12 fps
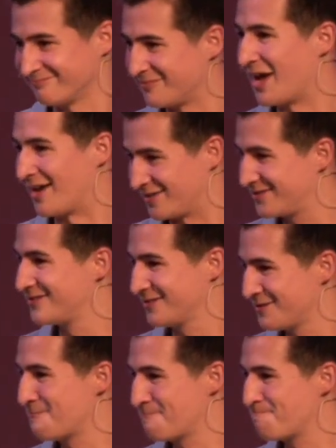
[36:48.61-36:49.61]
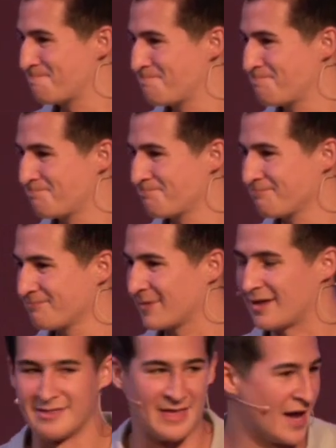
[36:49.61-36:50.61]
Yes.
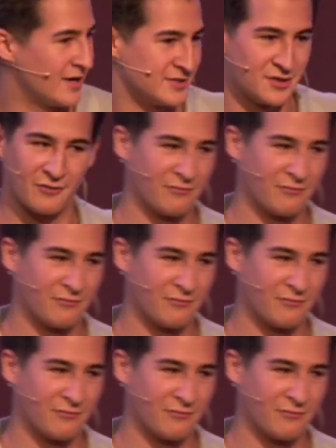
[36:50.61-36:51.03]
That is our